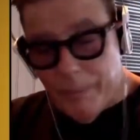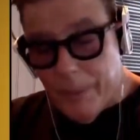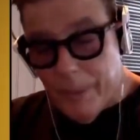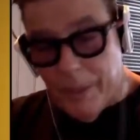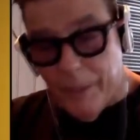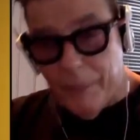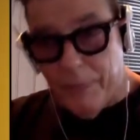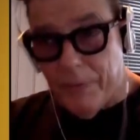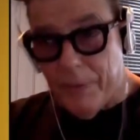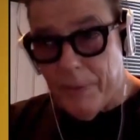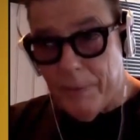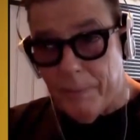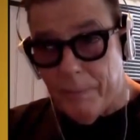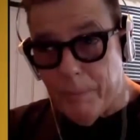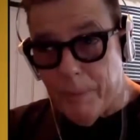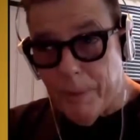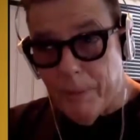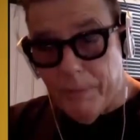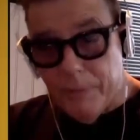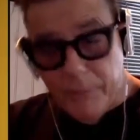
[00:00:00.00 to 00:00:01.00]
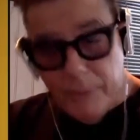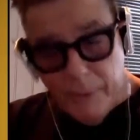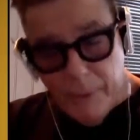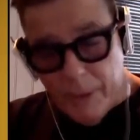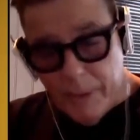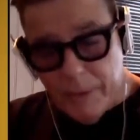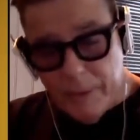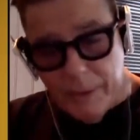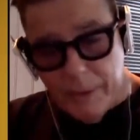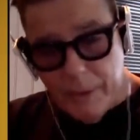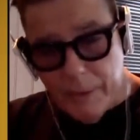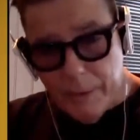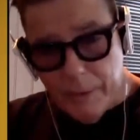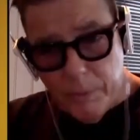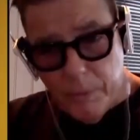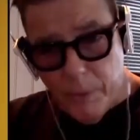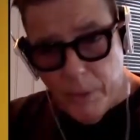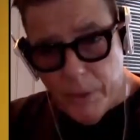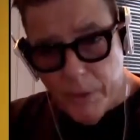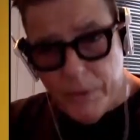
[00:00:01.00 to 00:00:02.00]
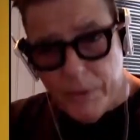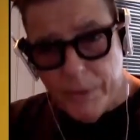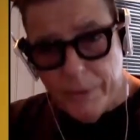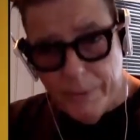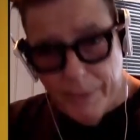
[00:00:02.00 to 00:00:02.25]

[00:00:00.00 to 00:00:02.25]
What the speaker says: if they're ethnically Russian,